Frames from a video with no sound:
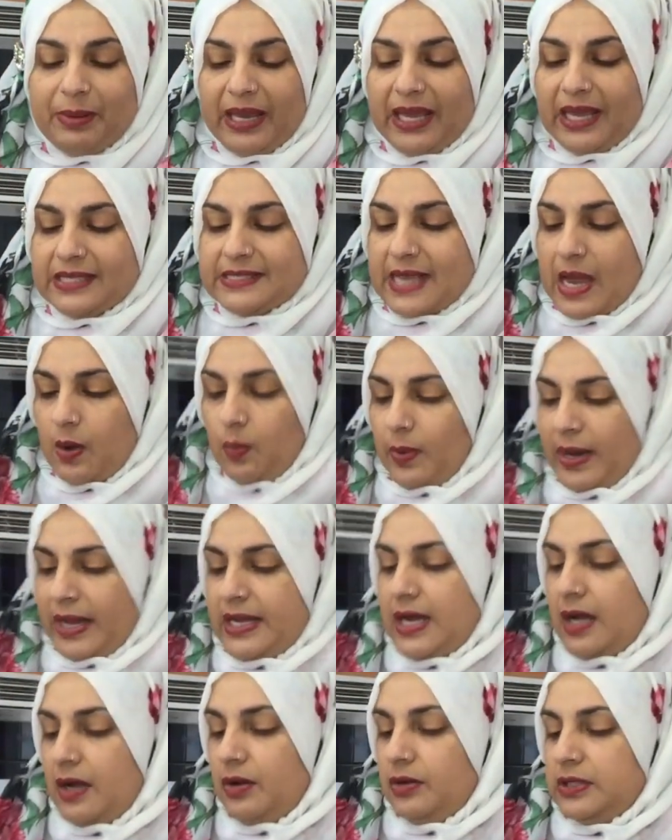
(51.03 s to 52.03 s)
because I
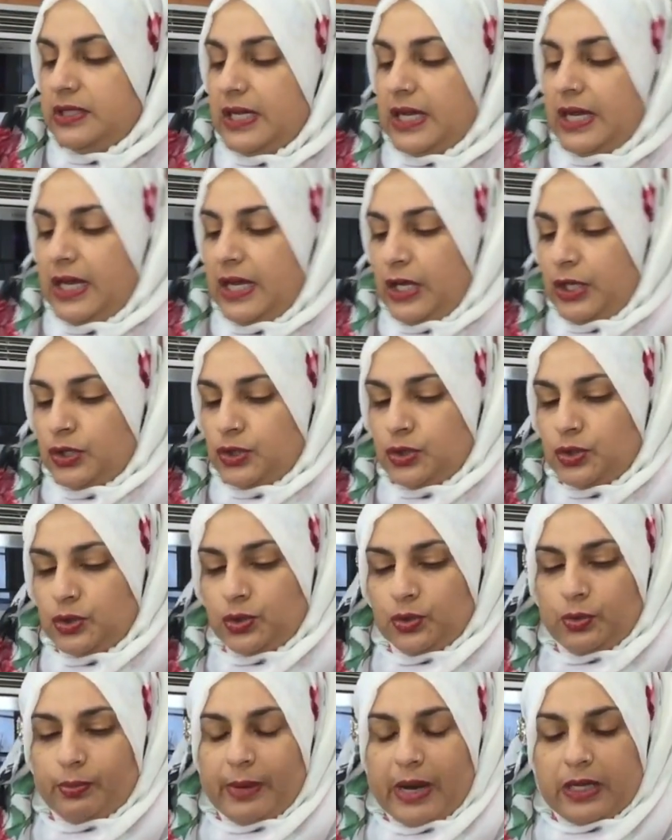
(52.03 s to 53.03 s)
went out
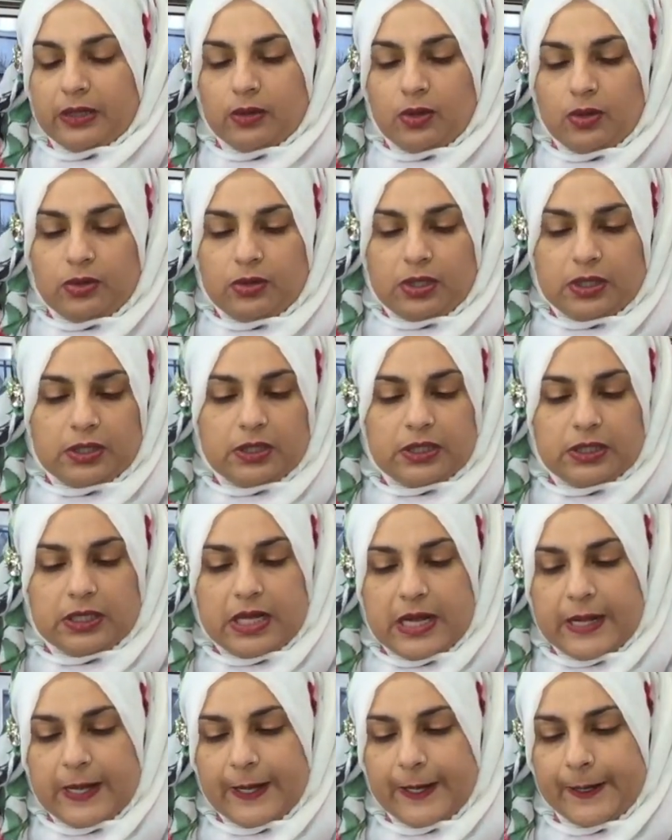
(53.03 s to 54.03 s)
to my local